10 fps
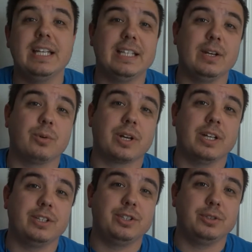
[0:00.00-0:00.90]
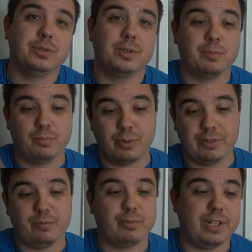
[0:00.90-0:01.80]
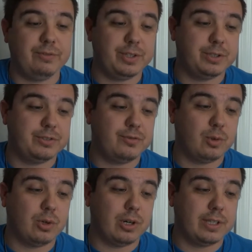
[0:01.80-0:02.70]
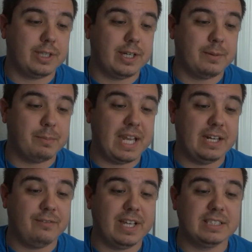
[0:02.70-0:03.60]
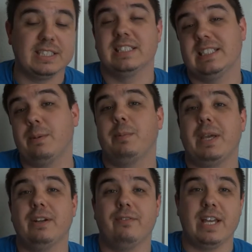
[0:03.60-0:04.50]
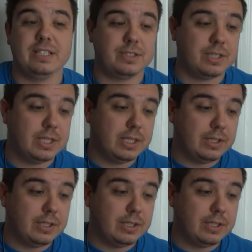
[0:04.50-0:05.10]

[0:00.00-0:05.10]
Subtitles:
Then we're gonna do the brief previews for the main events and semi-main events